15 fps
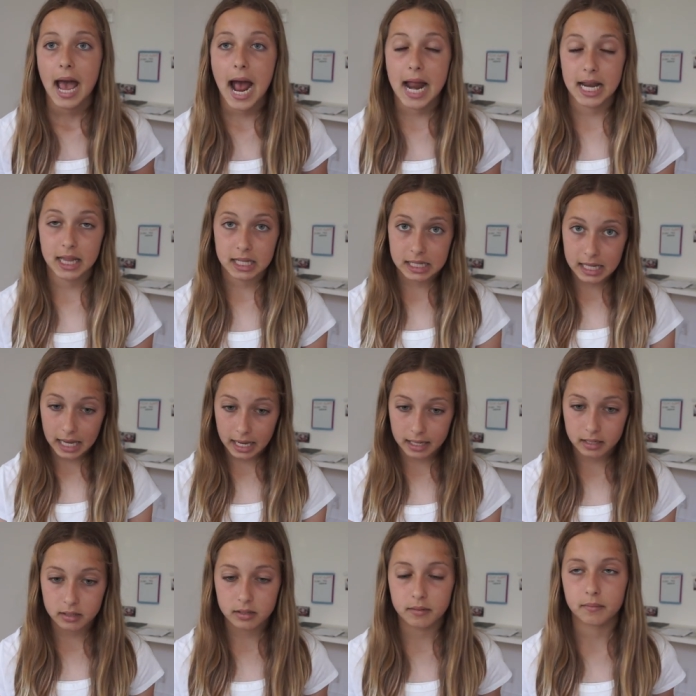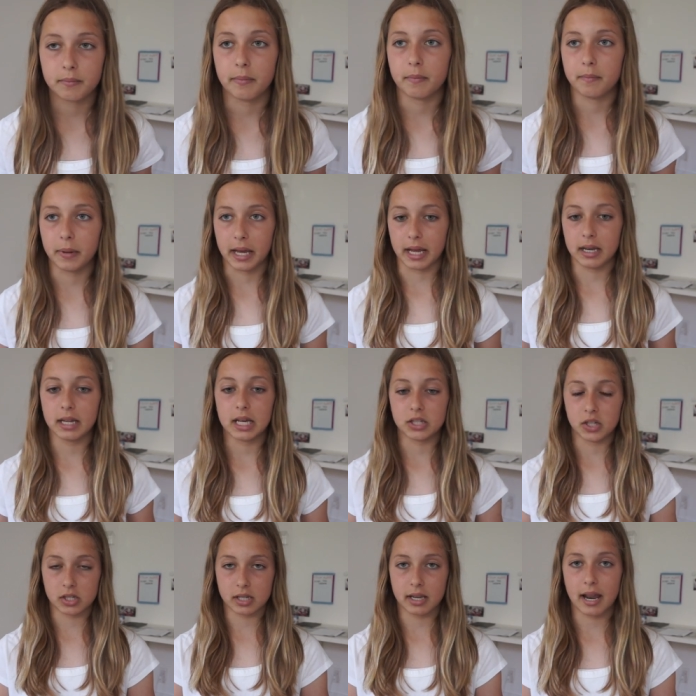And in the second bin, it's
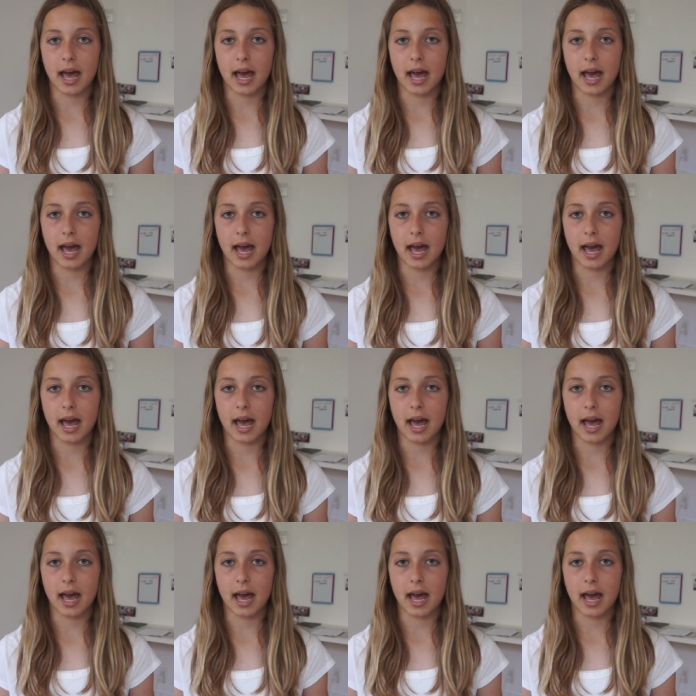just gonna